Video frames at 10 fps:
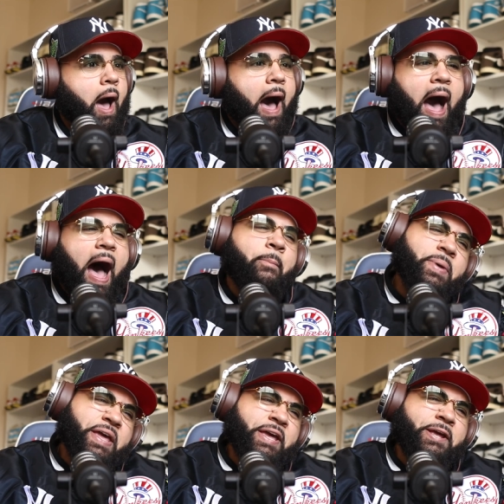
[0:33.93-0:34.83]
I
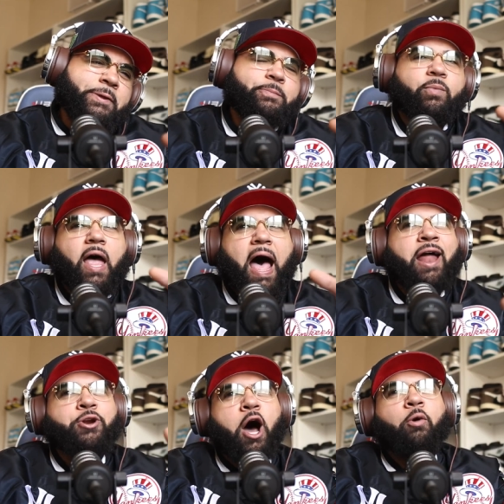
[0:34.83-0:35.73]
mean, I
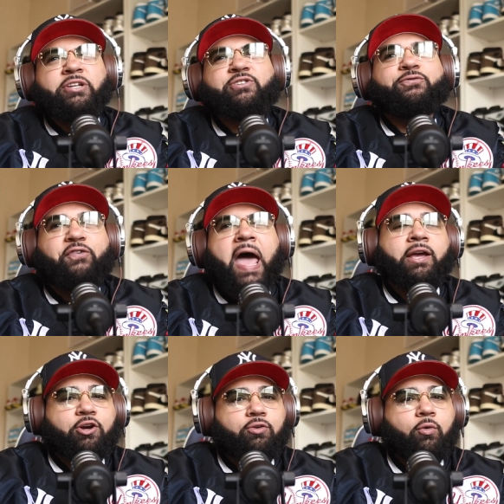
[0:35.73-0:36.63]
know it's fake,
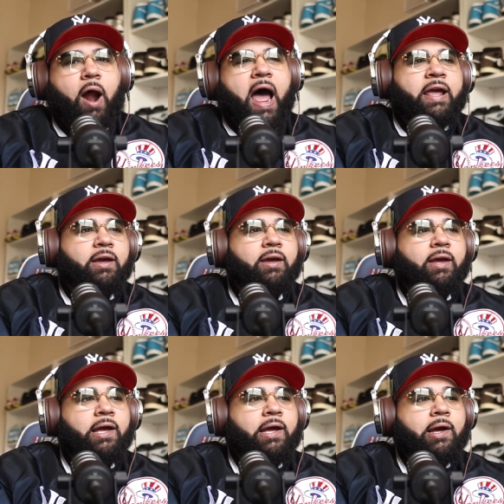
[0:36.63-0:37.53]
right?
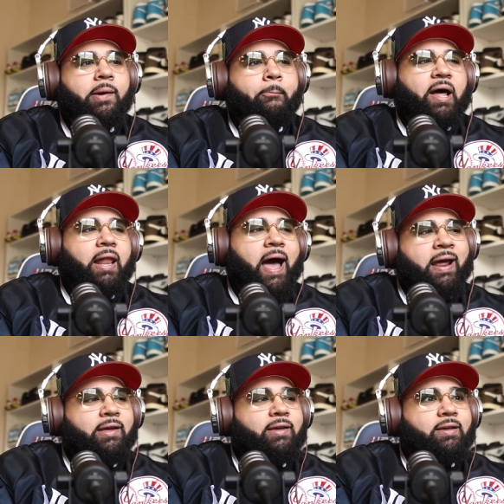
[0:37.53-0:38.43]
But
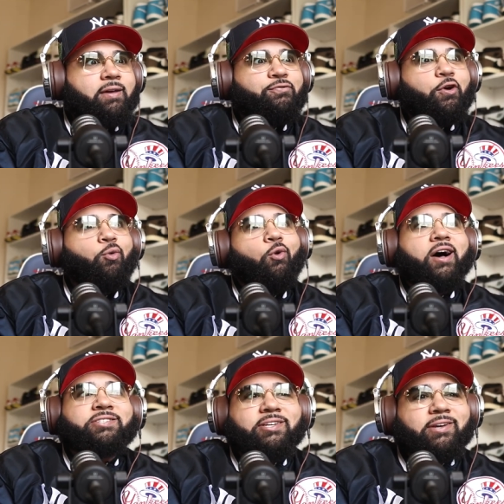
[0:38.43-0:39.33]
like, if it
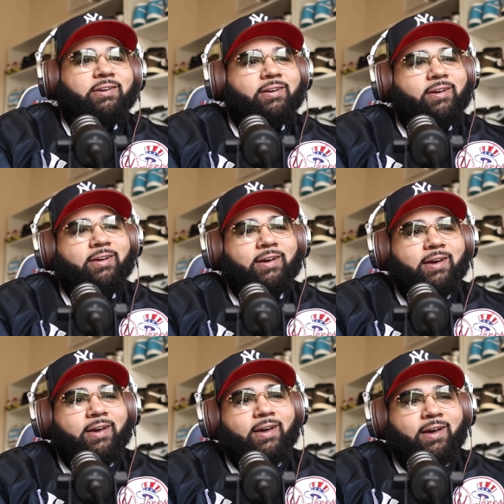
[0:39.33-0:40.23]
wasn't,
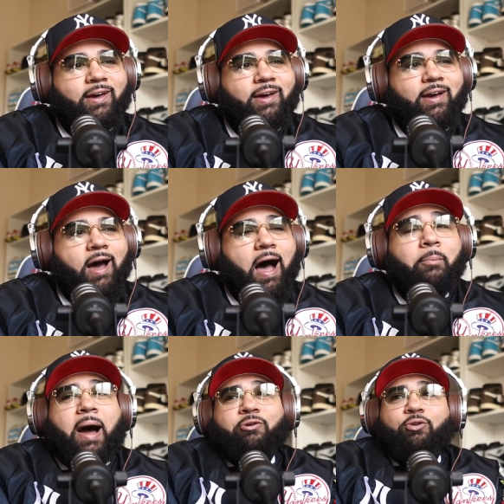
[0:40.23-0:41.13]
I
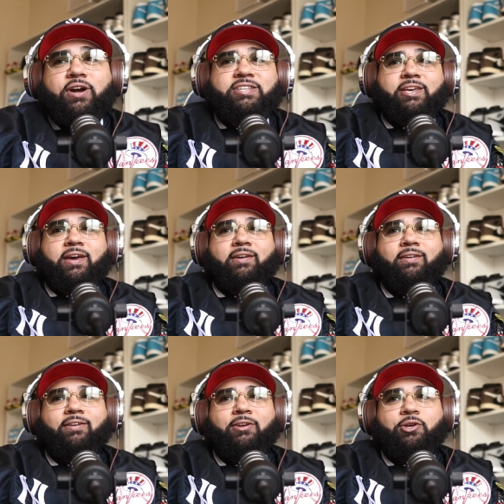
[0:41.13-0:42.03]
might risk it.
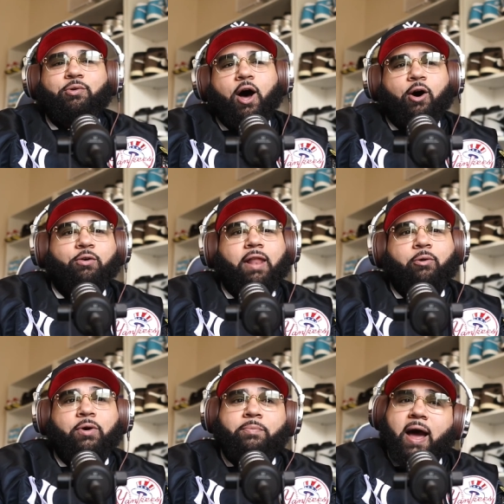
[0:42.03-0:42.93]
You know, like
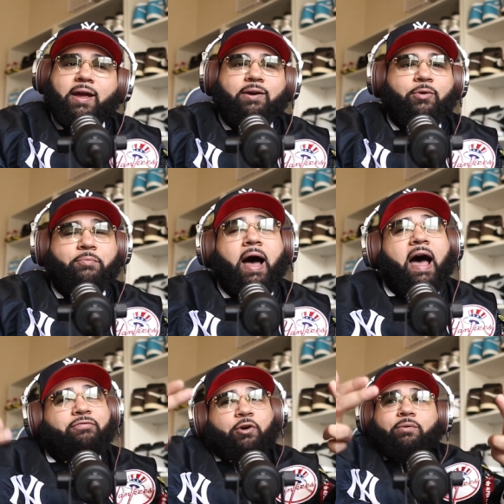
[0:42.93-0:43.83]
we might we might have
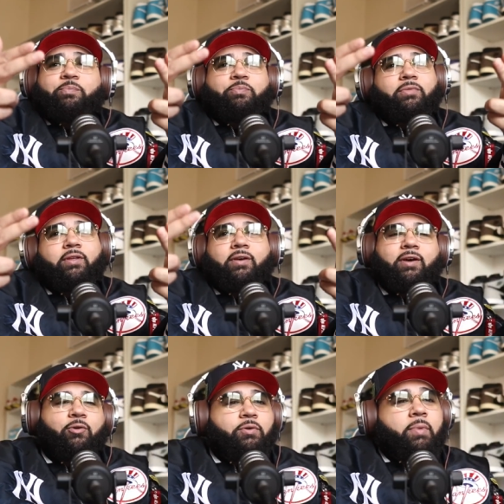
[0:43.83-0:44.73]
to
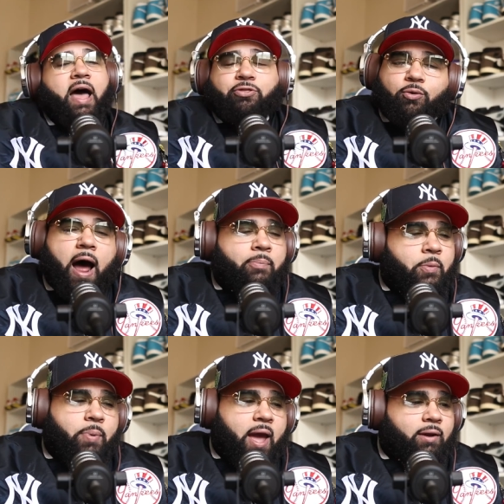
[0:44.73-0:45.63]
we might have to rob the
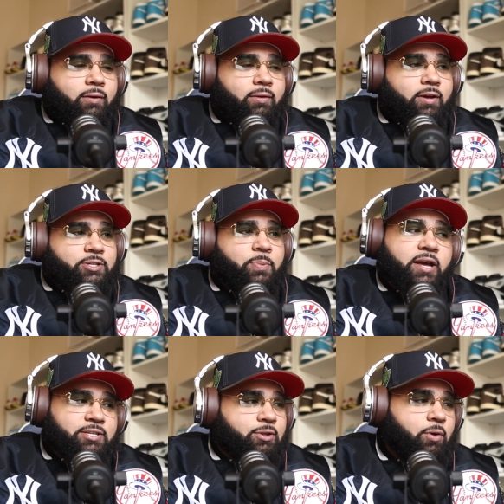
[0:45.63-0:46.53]
bank. Is
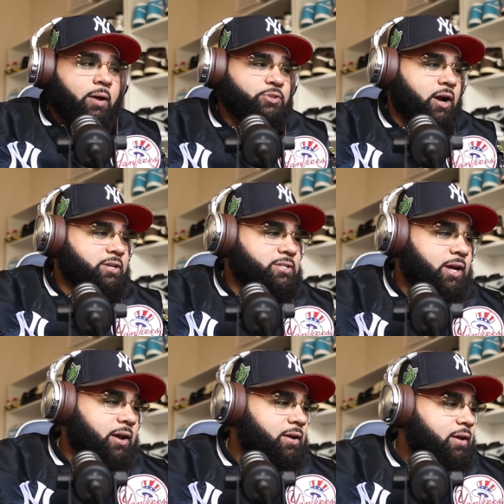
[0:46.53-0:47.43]
basically what I'm trying to say.
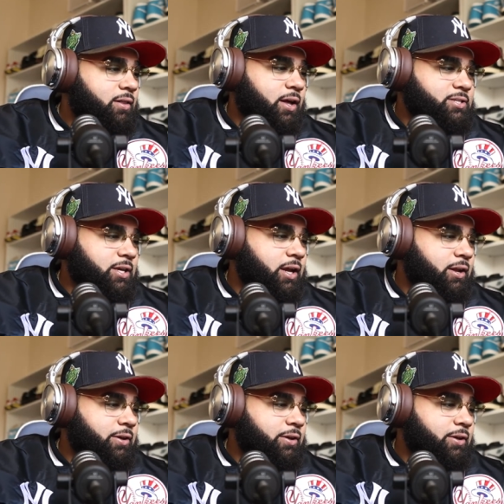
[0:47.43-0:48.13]
Let's get it.